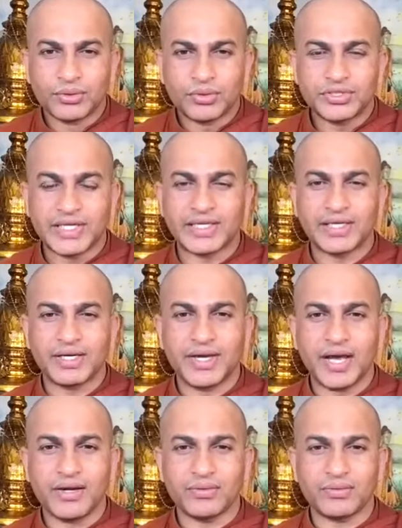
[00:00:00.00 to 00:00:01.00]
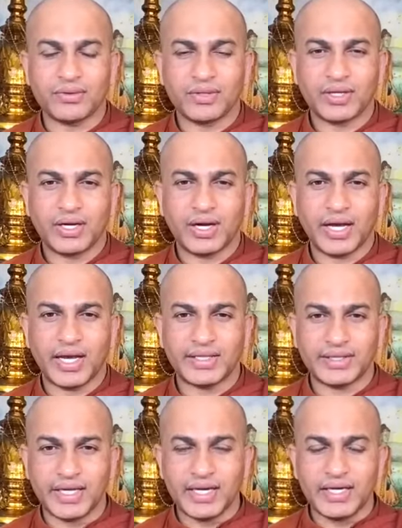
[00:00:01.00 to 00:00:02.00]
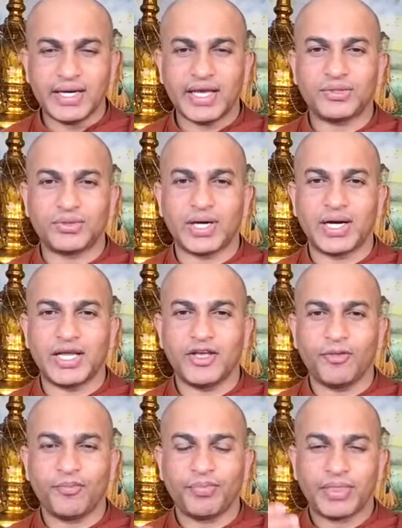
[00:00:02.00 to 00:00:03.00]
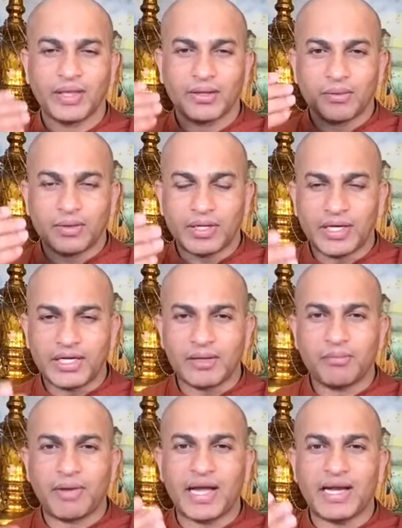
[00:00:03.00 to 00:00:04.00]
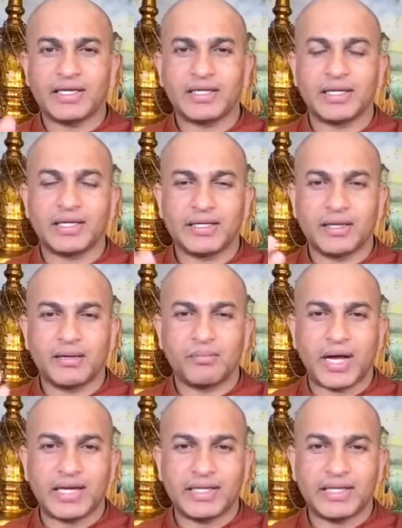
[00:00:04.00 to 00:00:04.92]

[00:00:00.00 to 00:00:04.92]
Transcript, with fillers: to settle down. And then naturally, little by little, little by